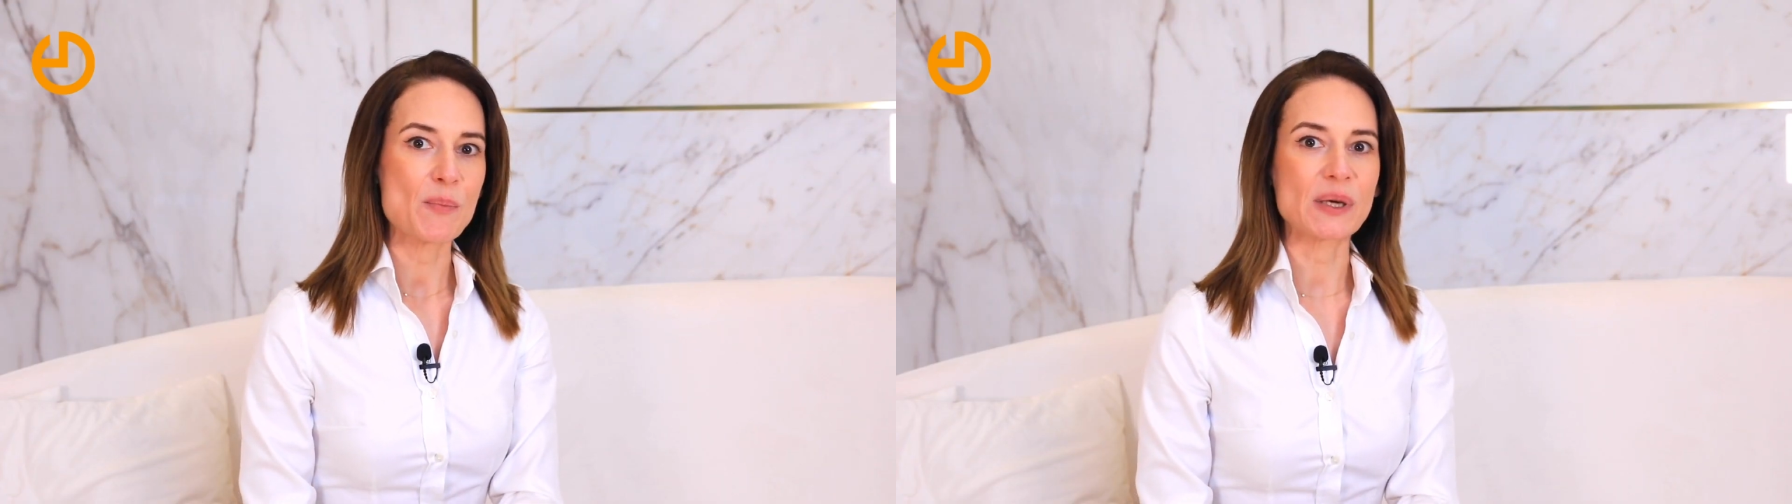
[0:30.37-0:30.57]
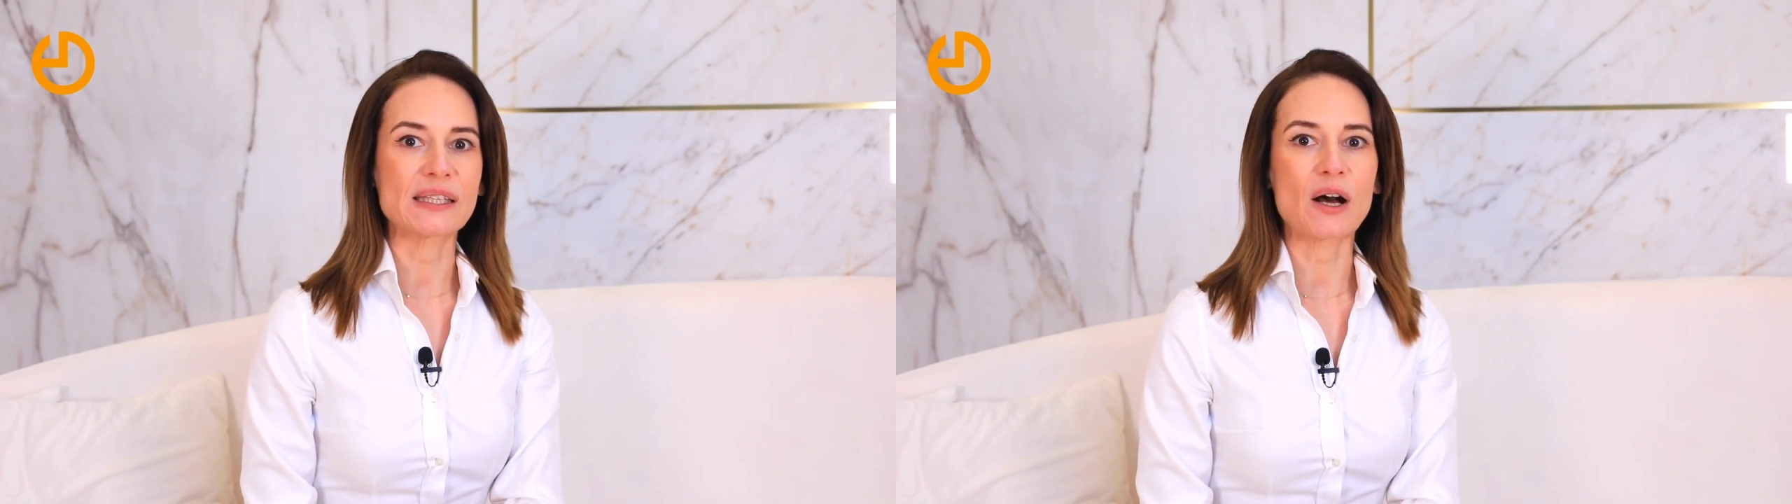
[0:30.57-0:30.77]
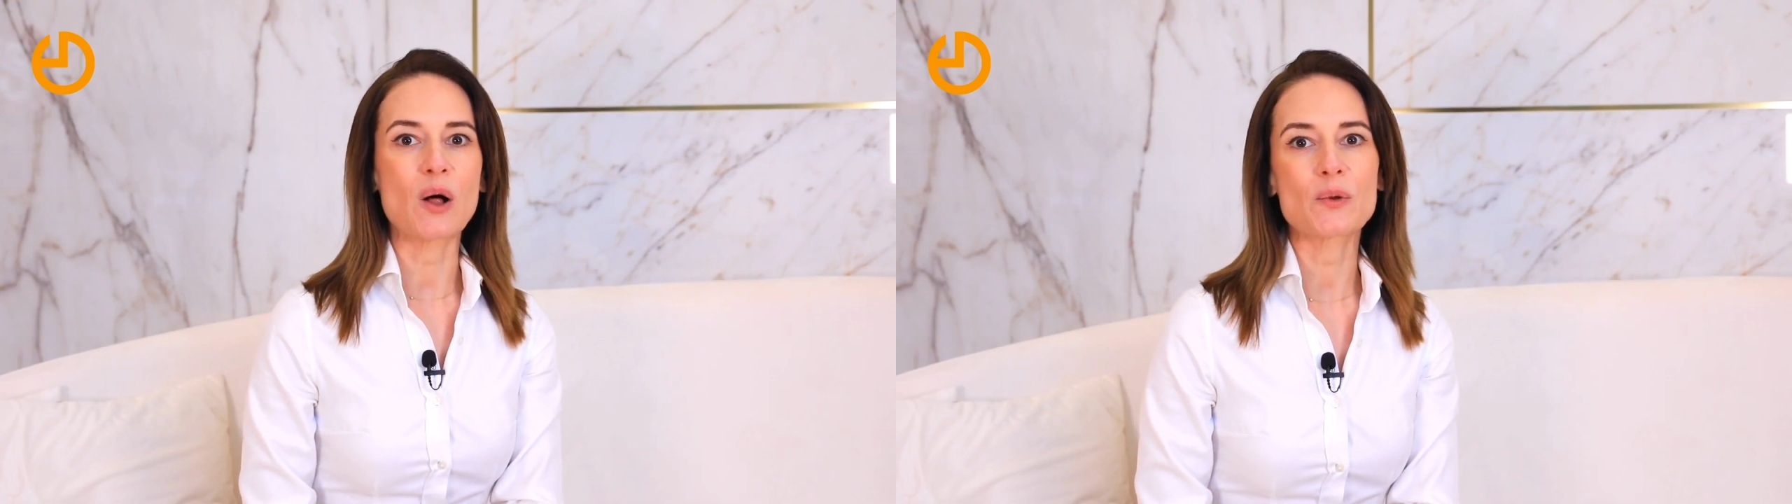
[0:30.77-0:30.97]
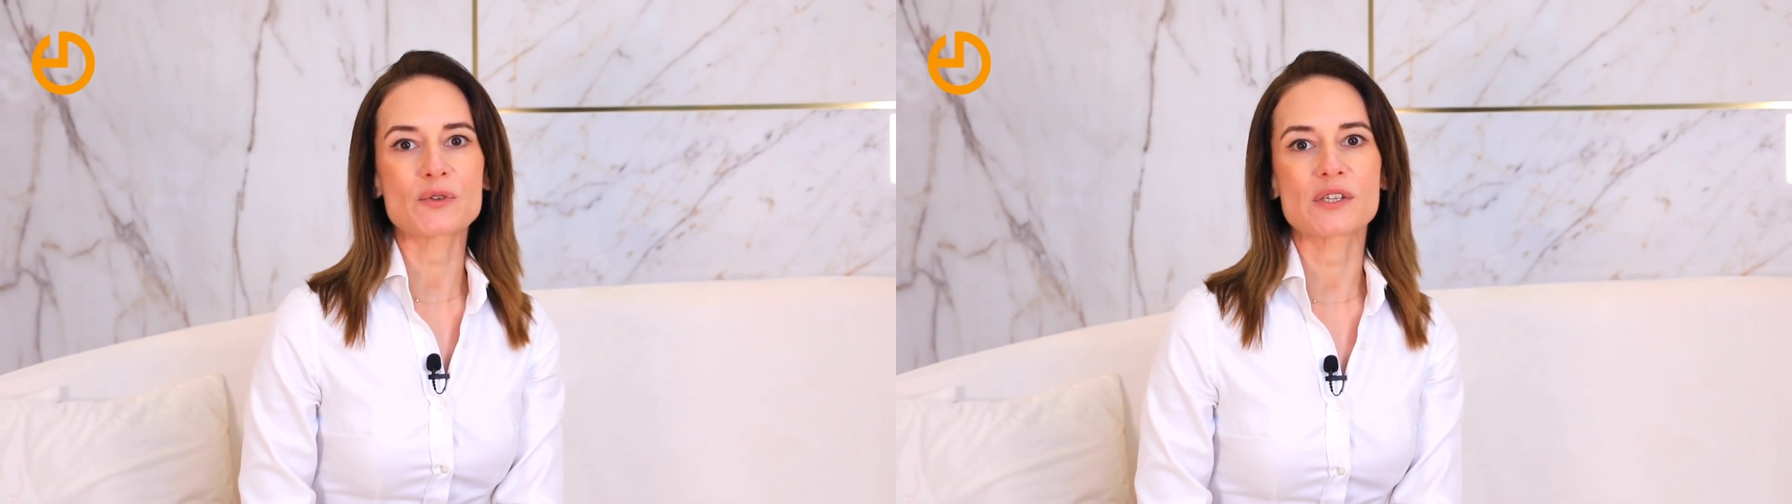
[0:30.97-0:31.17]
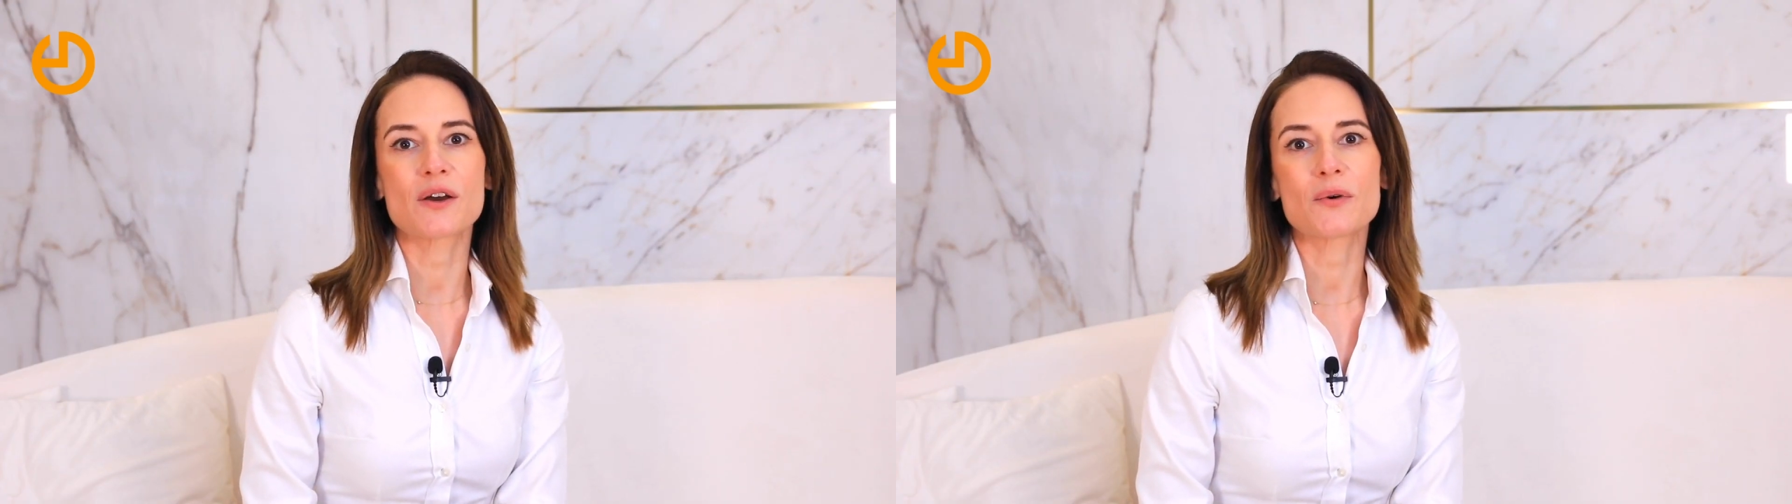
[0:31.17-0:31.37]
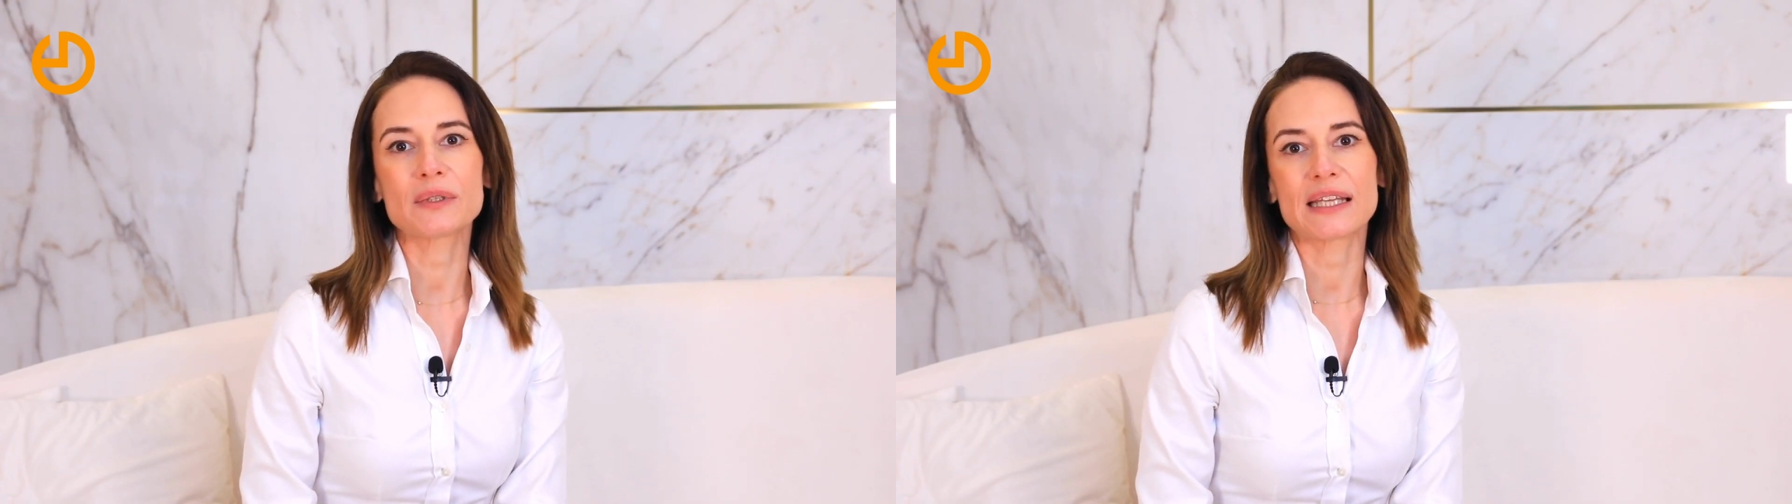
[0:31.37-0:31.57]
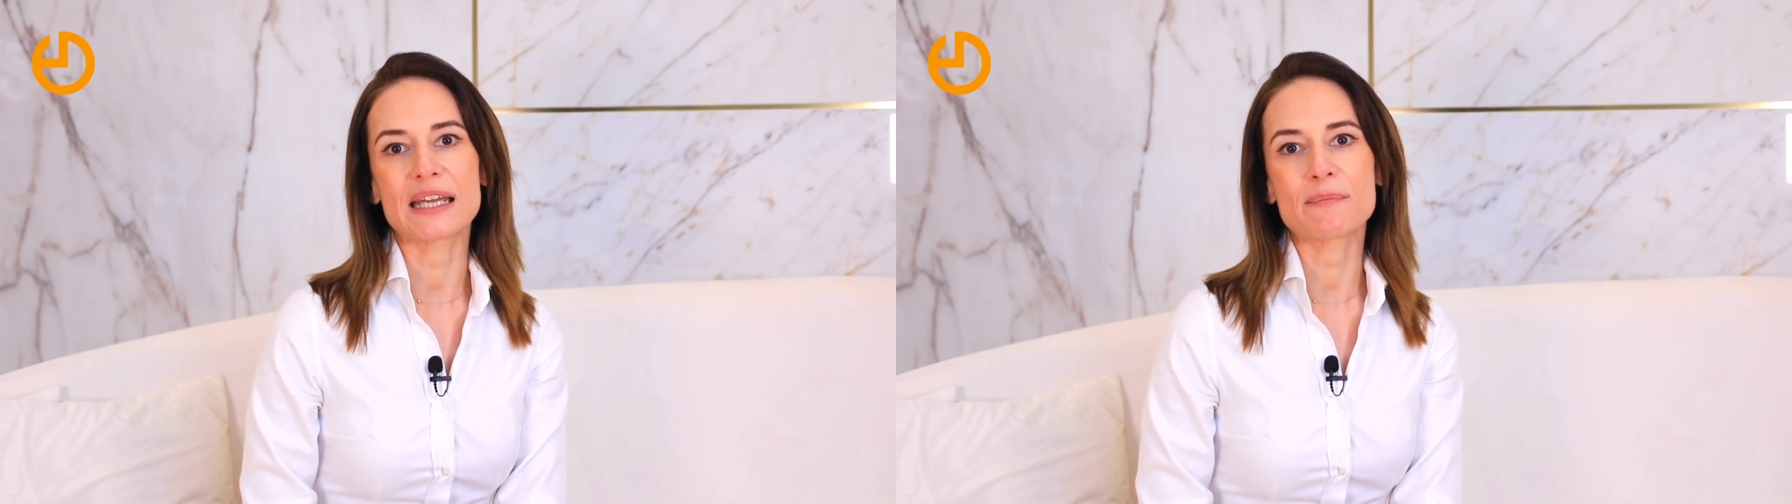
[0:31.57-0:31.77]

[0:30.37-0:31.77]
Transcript: but also the